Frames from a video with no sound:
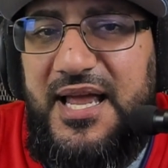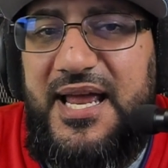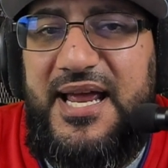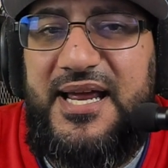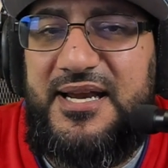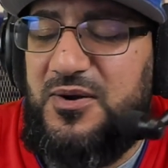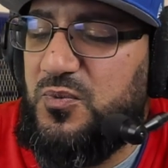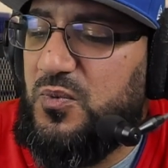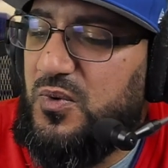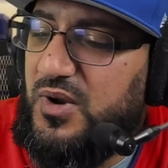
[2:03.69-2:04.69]
And
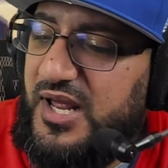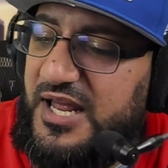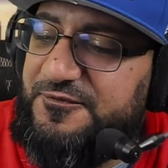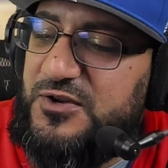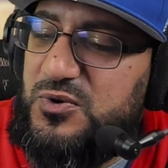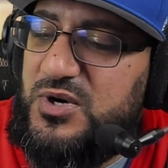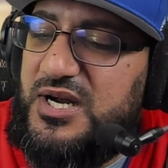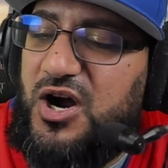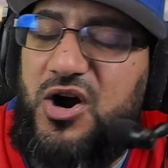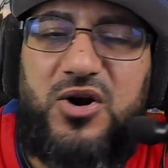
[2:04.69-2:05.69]
if you
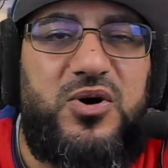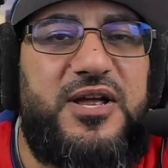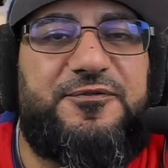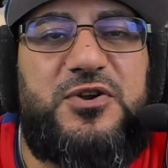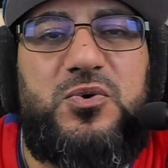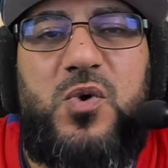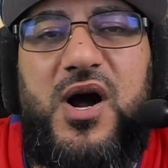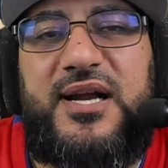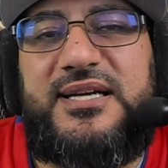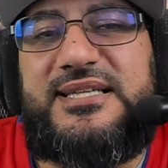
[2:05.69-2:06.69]

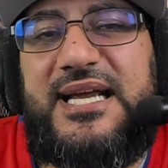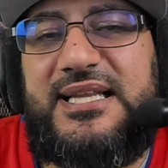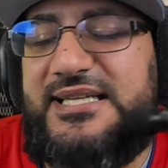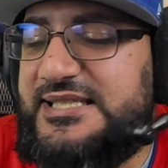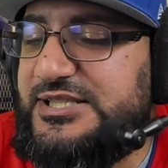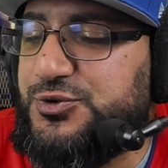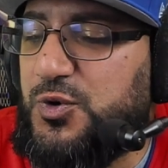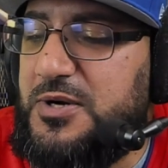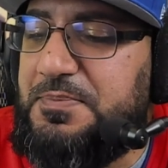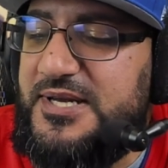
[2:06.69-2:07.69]
want daily
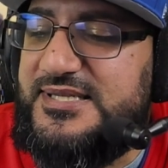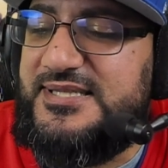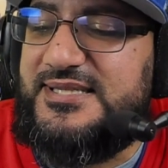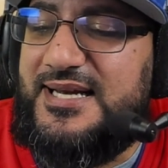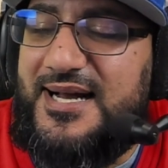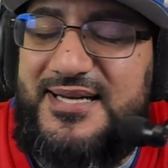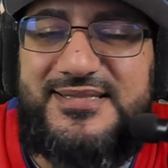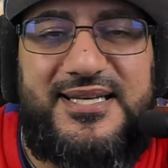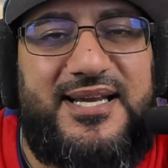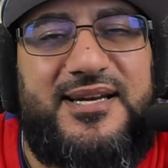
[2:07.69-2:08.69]
Detroit Pistons
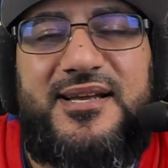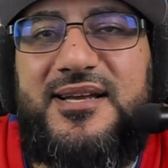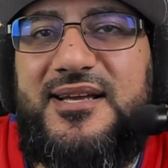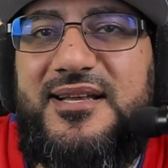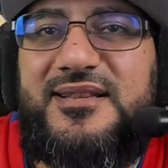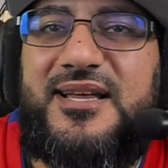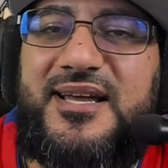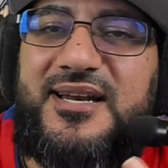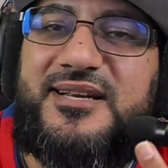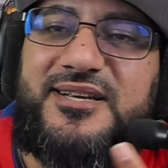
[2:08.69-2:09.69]
content,
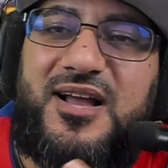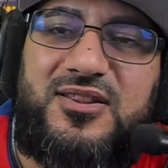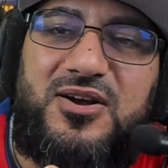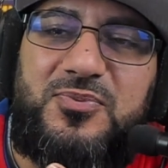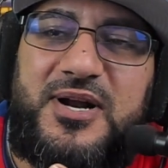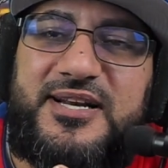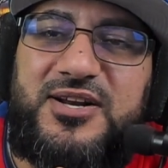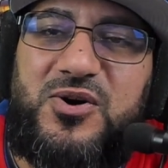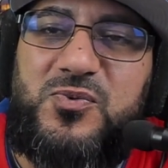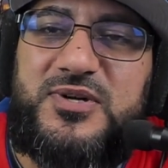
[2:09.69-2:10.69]
then y'all already
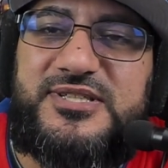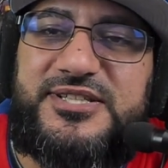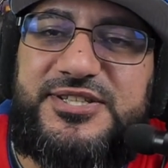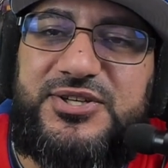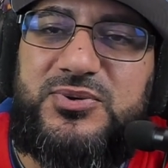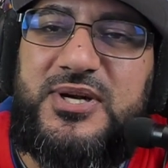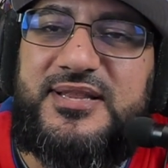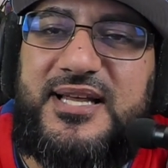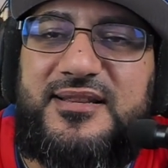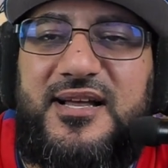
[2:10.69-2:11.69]
know what to do.
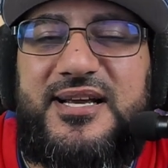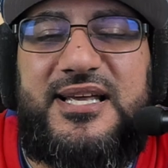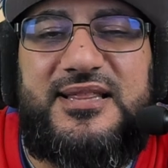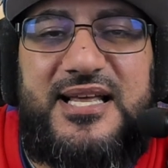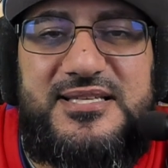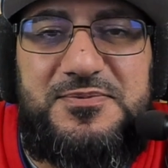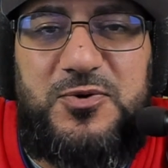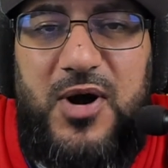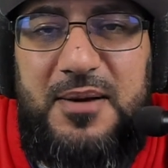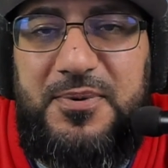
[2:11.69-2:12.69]
Hit that like, hit that
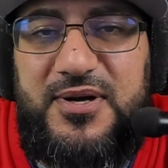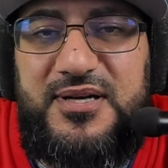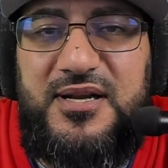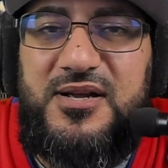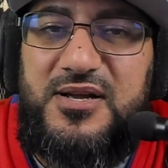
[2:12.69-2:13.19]
subscribe button.